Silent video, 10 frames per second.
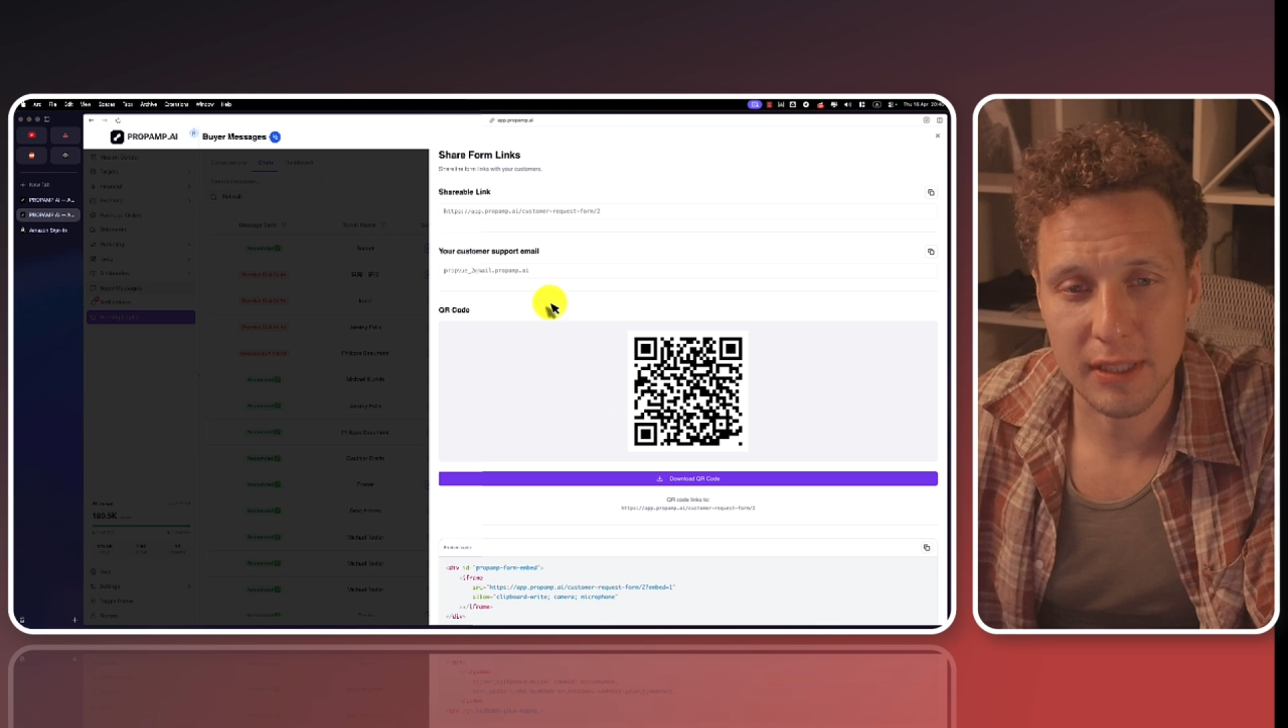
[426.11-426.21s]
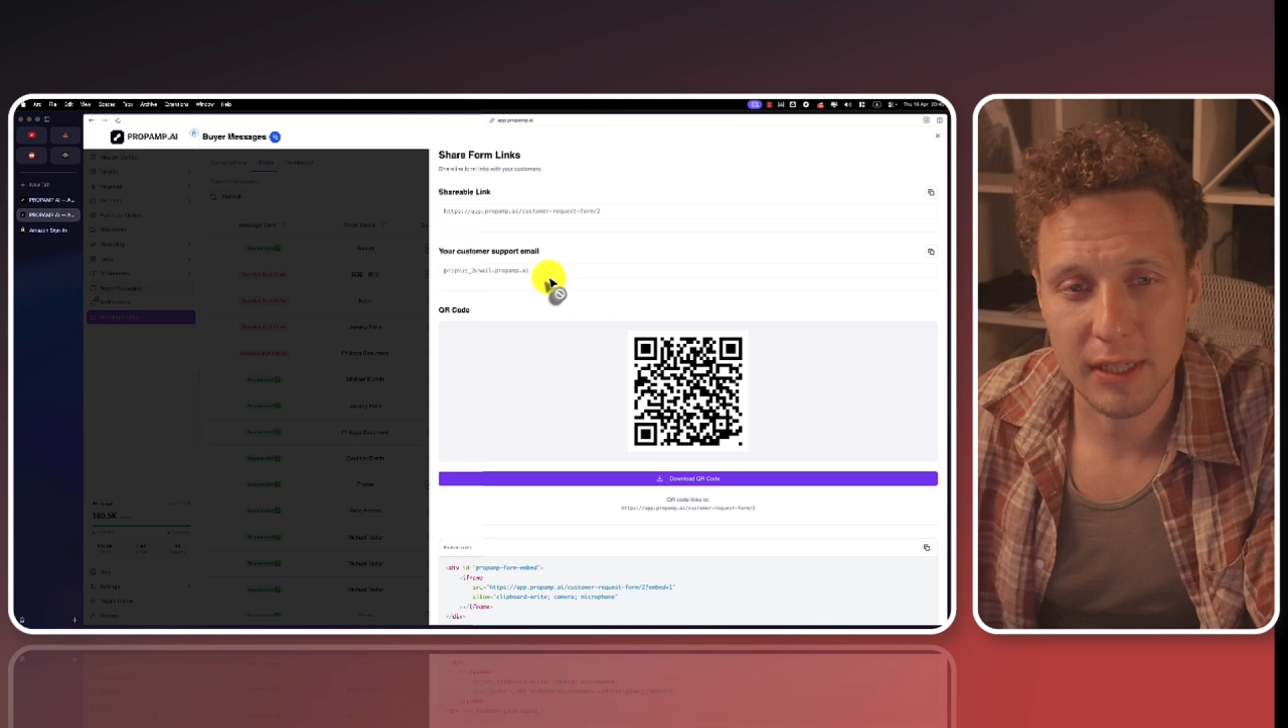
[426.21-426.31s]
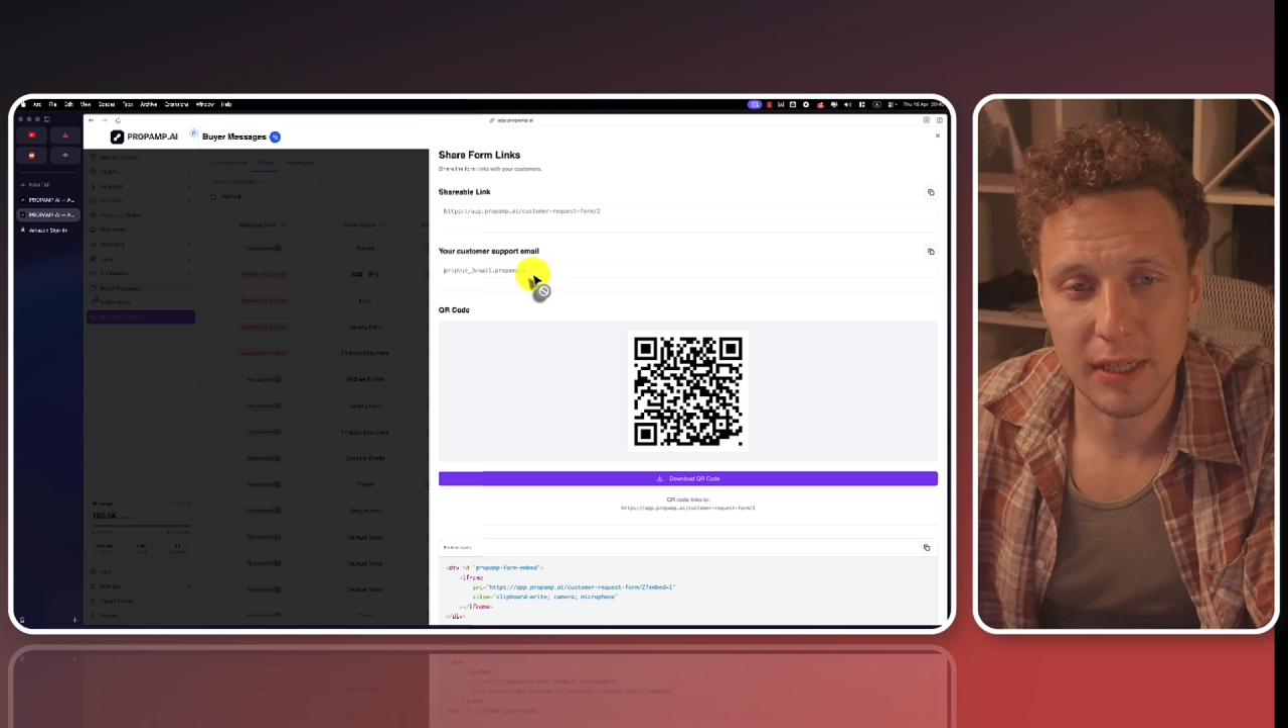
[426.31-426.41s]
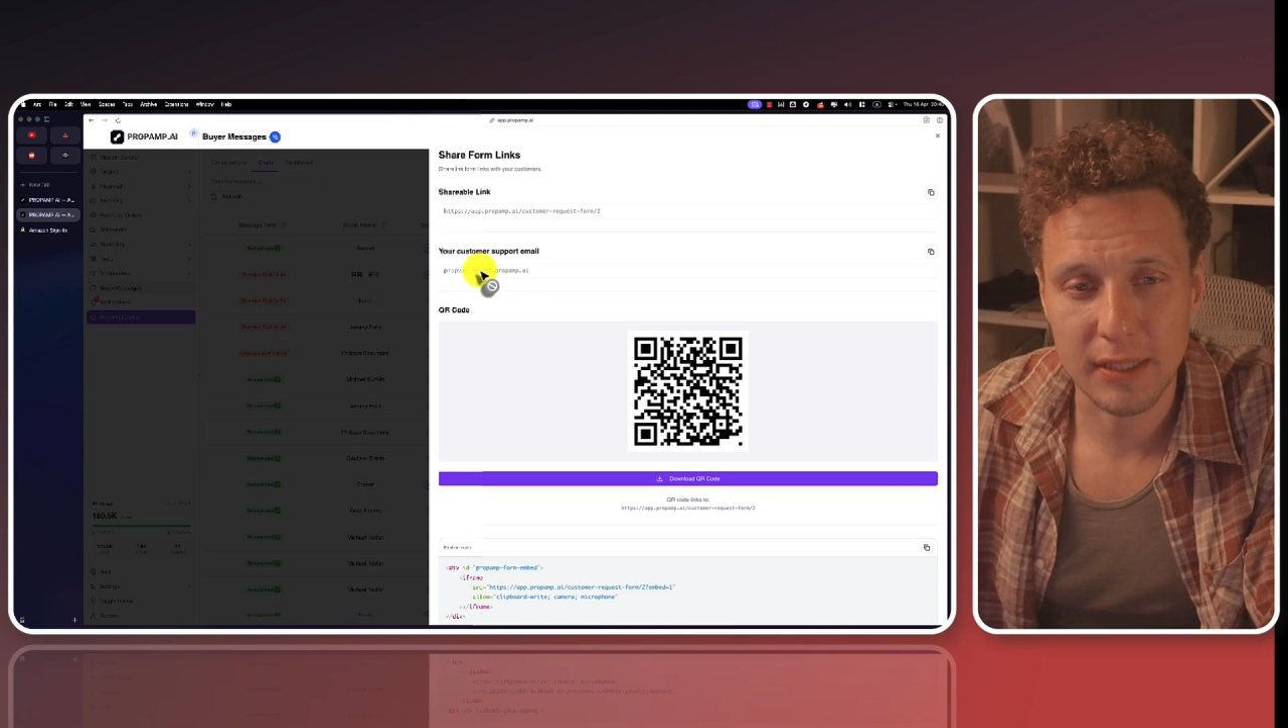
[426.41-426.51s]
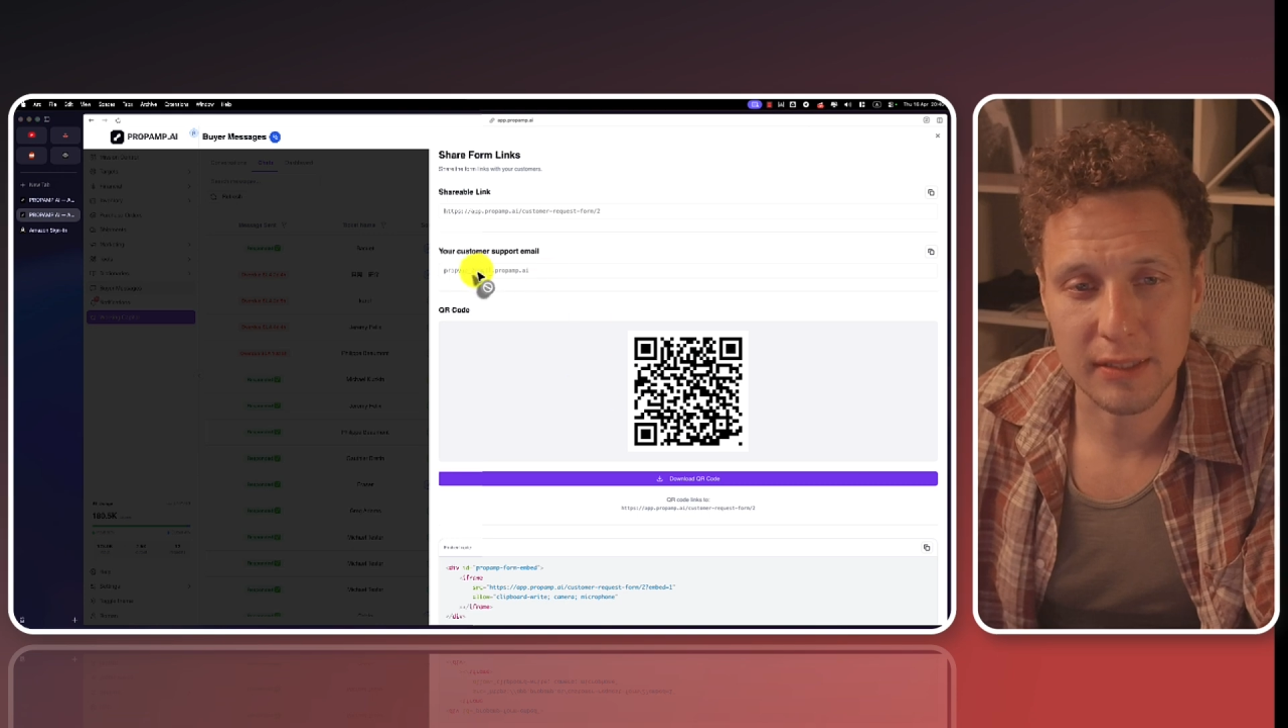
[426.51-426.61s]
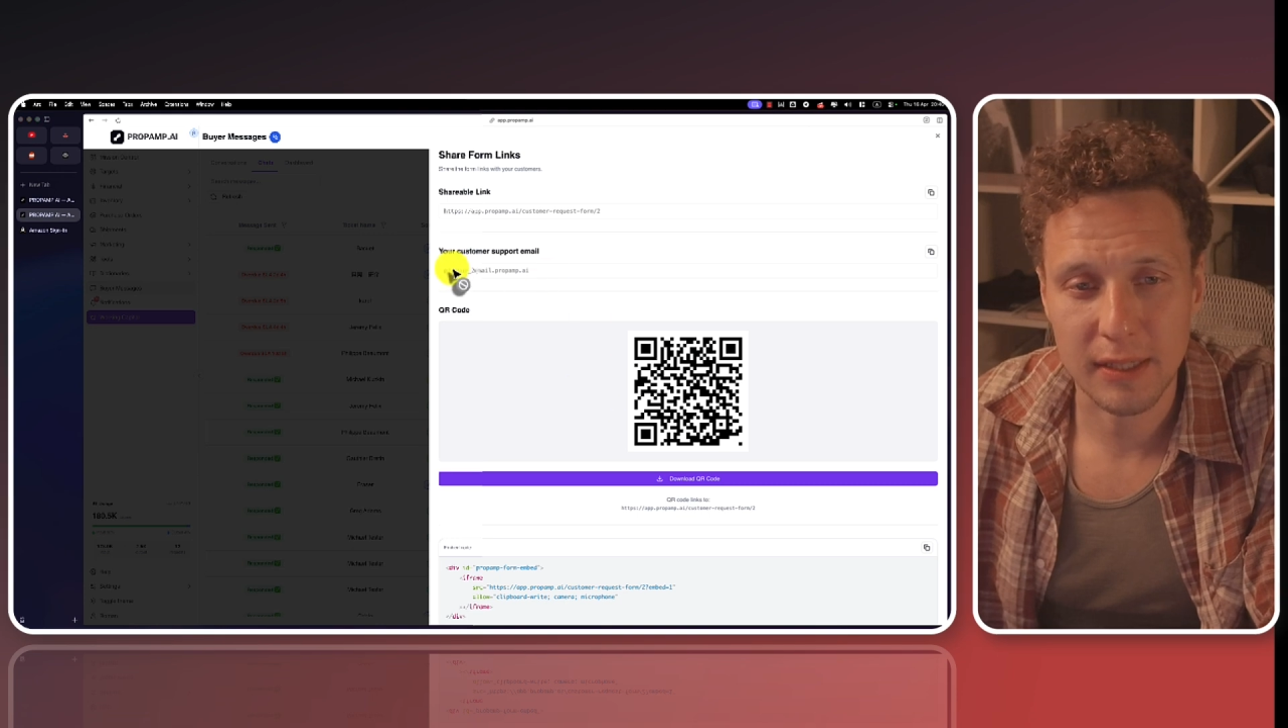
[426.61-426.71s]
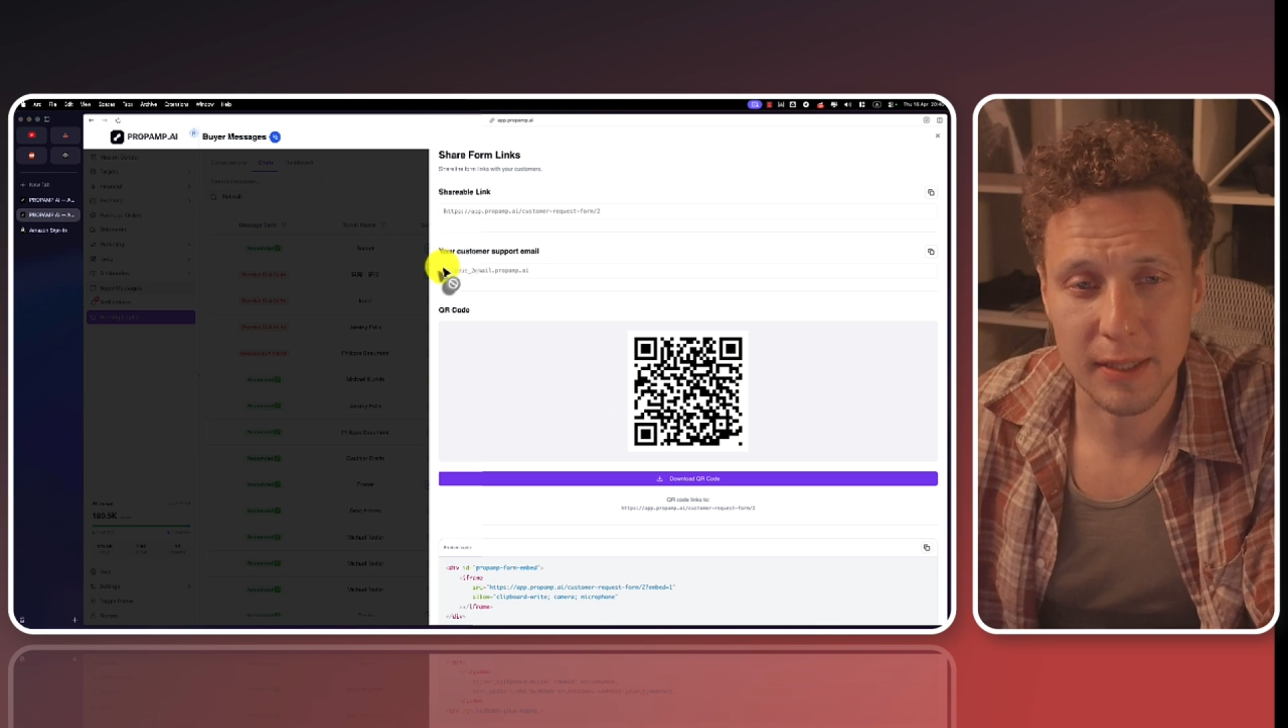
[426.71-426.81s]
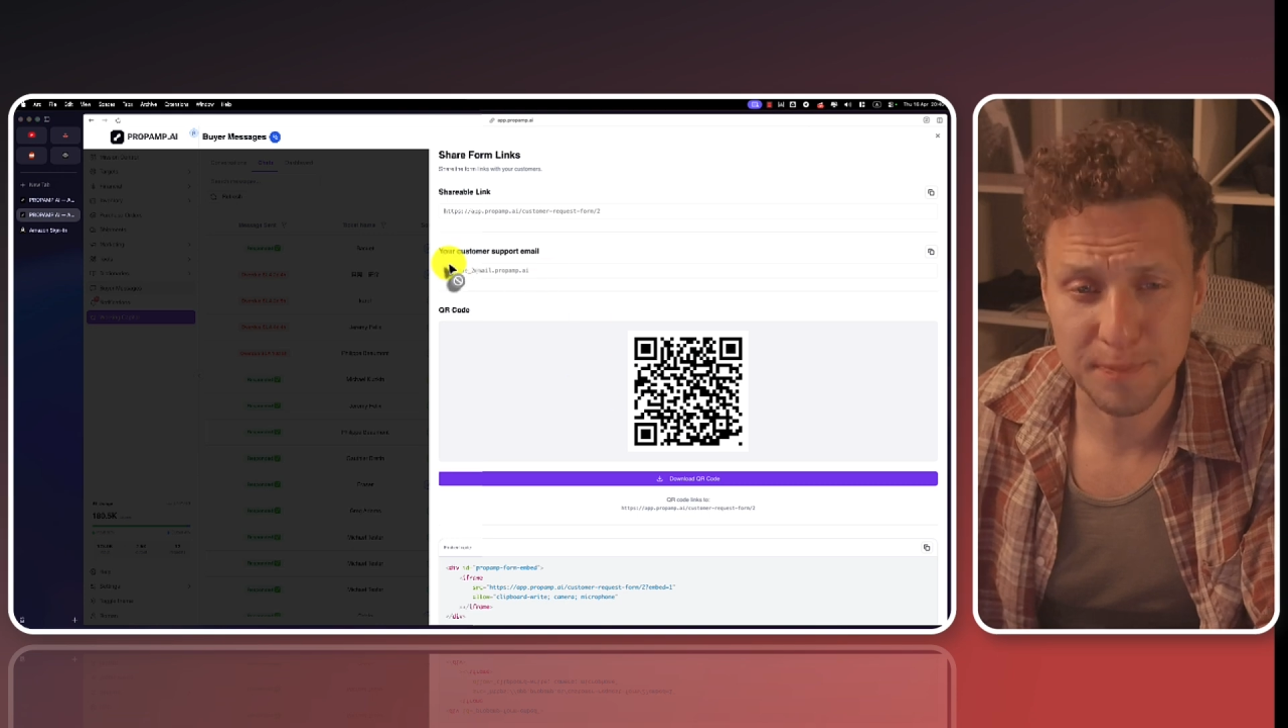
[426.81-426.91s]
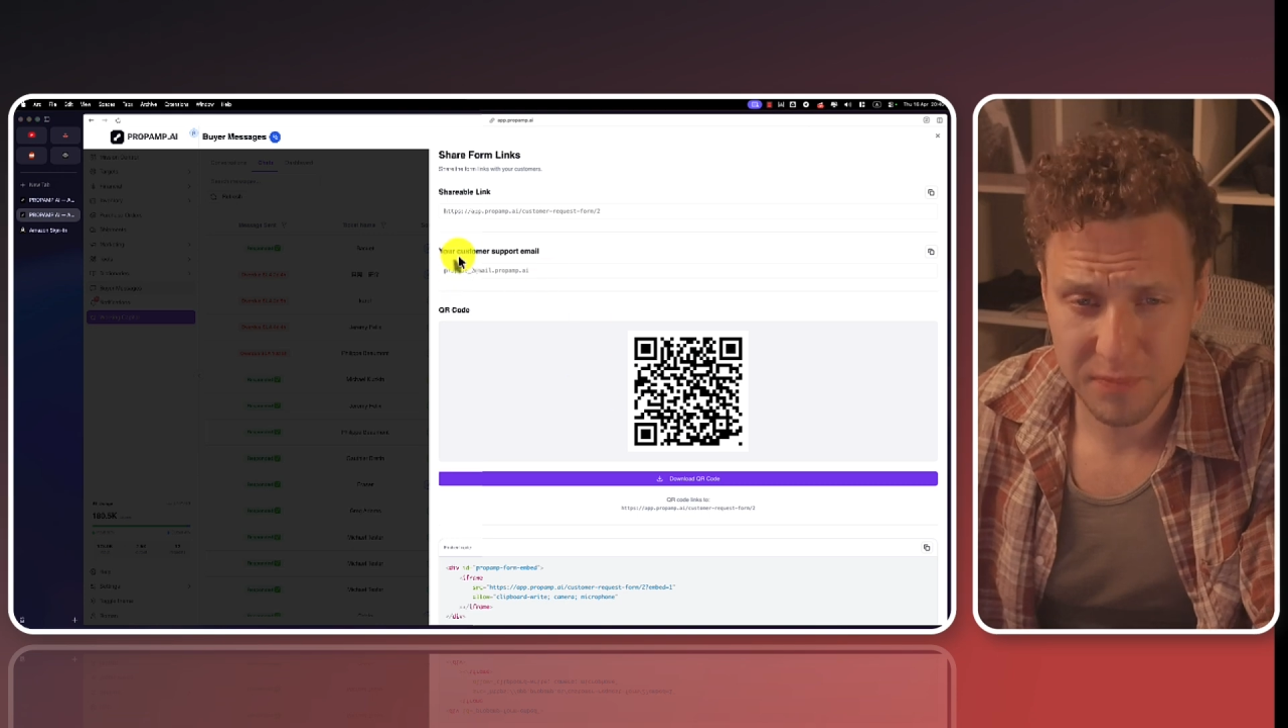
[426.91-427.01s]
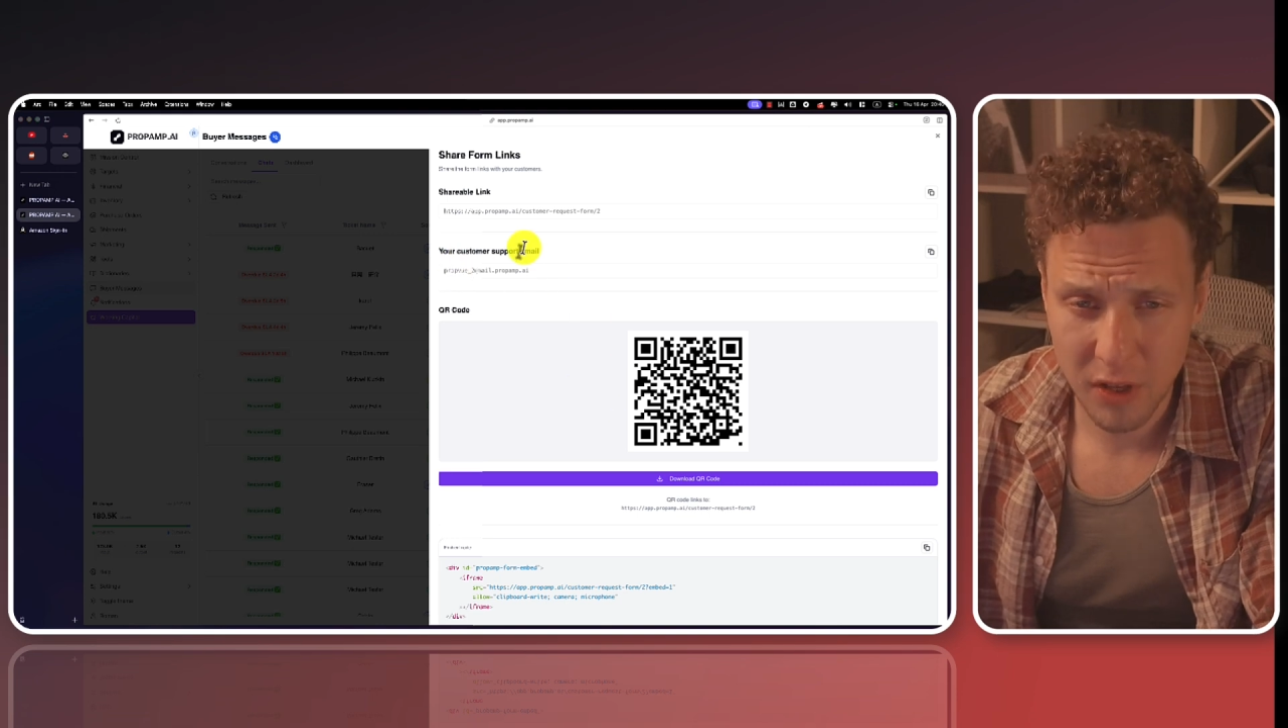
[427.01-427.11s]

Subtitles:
a